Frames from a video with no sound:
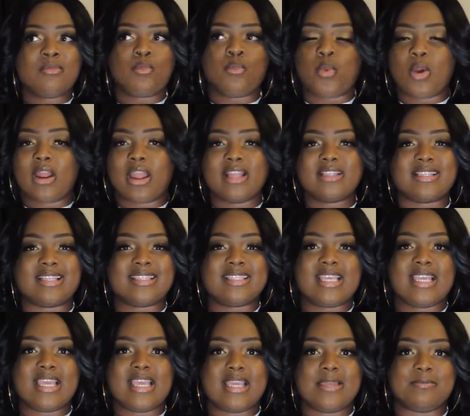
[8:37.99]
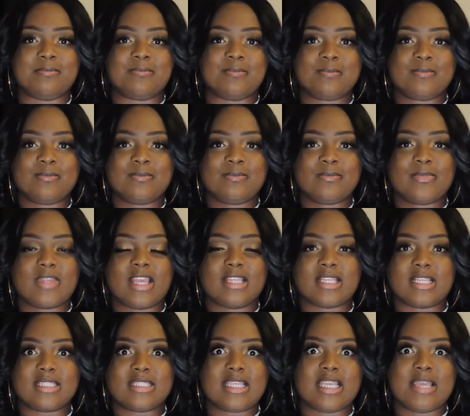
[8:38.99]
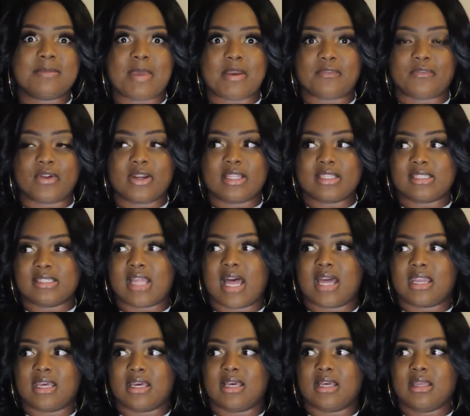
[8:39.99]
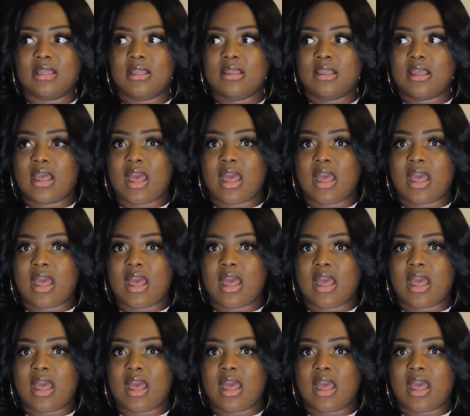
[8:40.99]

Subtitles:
Work, it's a team. It's a team effort. It's not a,